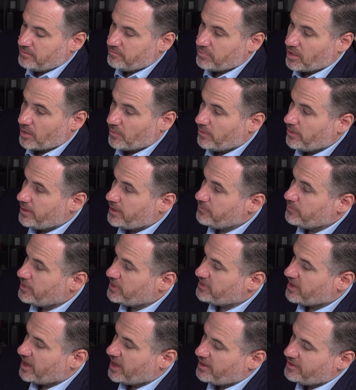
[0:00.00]
But we're in, we're
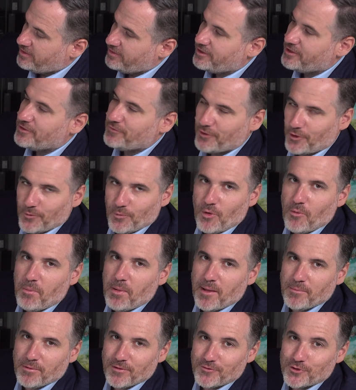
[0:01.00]
done. The default
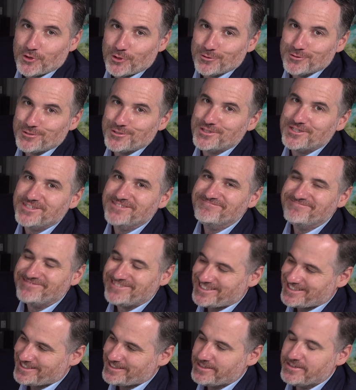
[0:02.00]
wallpaper, of course,
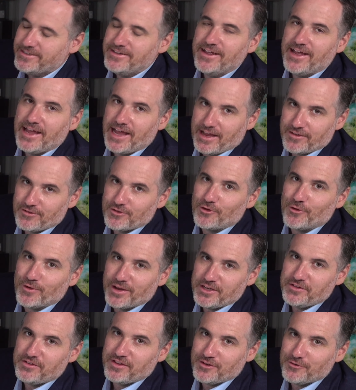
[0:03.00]
has a
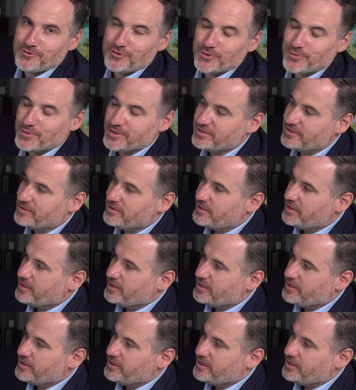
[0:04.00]
green tinge to it.